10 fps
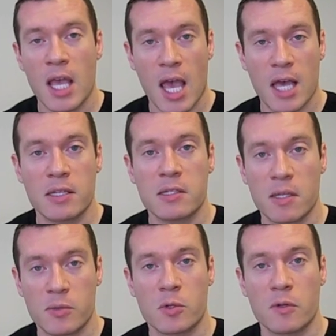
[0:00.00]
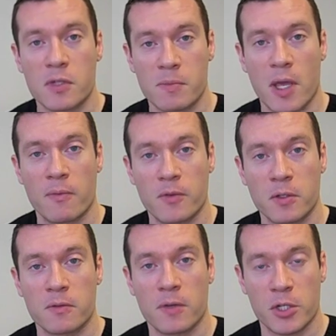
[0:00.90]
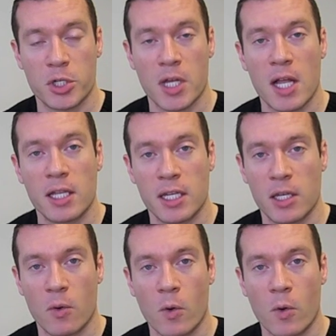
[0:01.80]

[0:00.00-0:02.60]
has some sort of spam filter functionality,